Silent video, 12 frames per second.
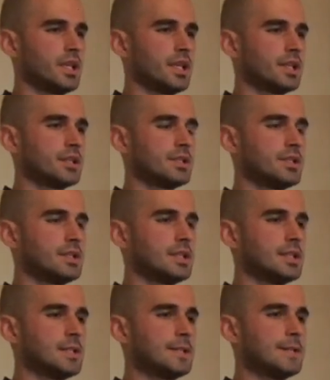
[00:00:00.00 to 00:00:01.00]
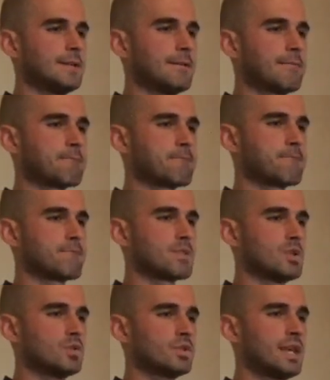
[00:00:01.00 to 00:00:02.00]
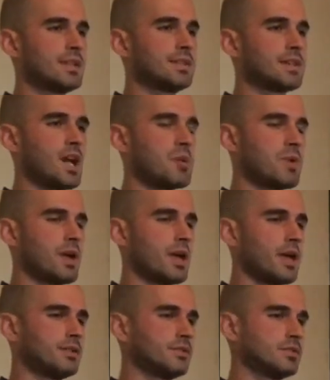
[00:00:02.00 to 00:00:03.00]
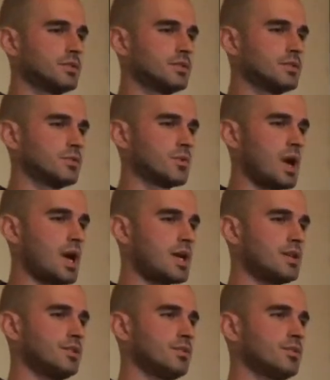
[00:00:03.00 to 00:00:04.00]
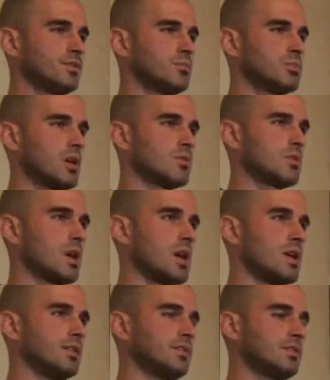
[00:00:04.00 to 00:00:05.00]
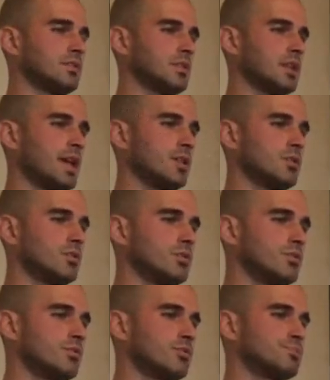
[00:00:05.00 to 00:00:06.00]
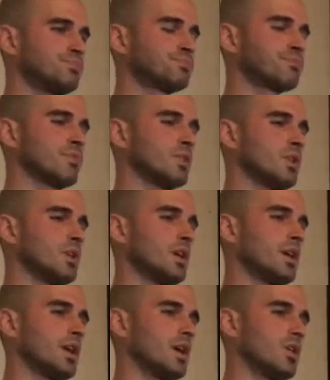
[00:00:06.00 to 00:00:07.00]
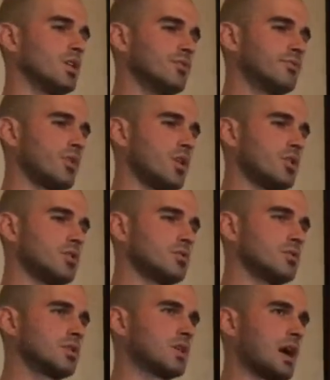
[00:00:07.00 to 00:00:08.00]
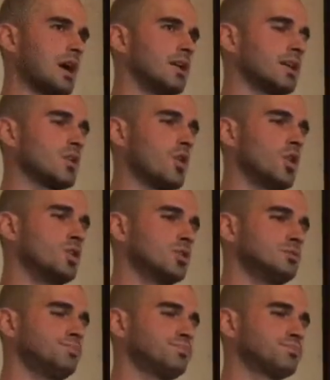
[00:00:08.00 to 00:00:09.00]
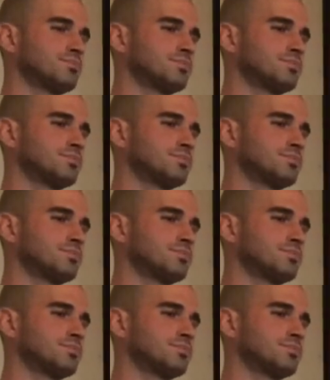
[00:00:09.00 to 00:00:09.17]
And uh, on that time I had uh, rice, brown rice, lentils, uh, olive oil, garlic, onion.